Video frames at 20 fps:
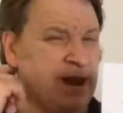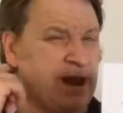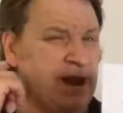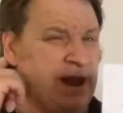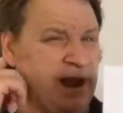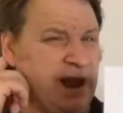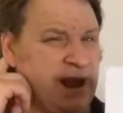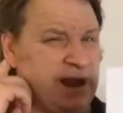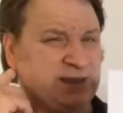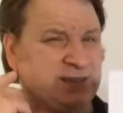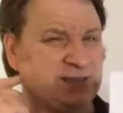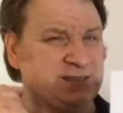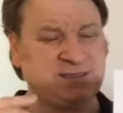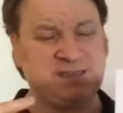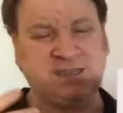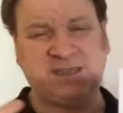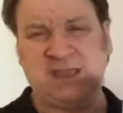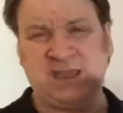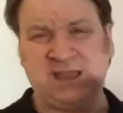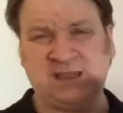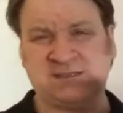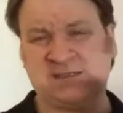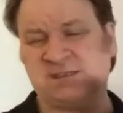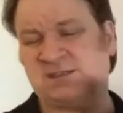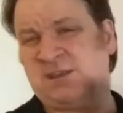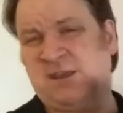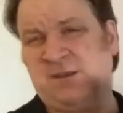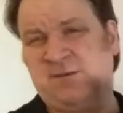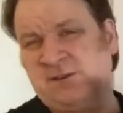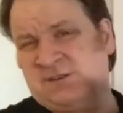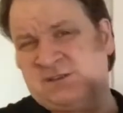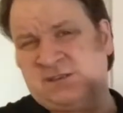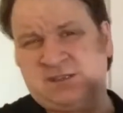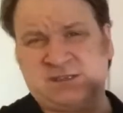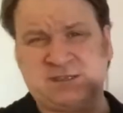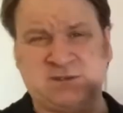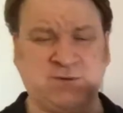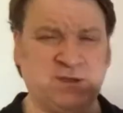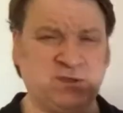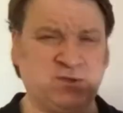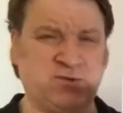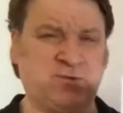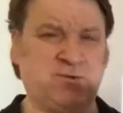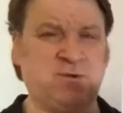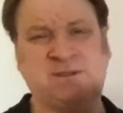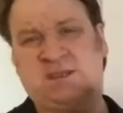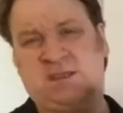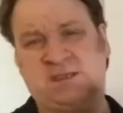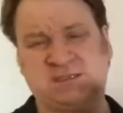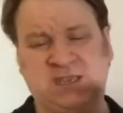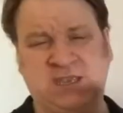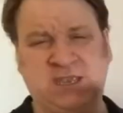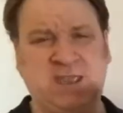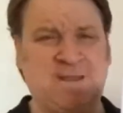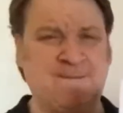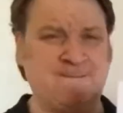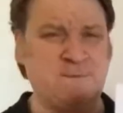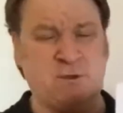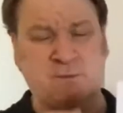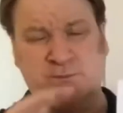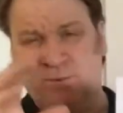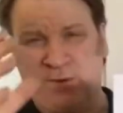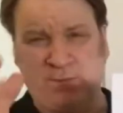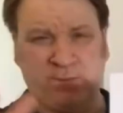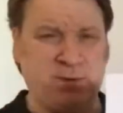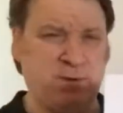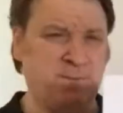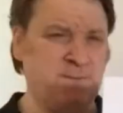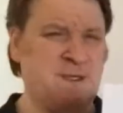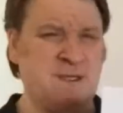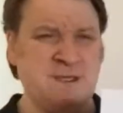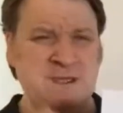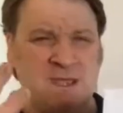And I'd say, yeah, it's a service. It's 300 quid. They say, yeah, no problem.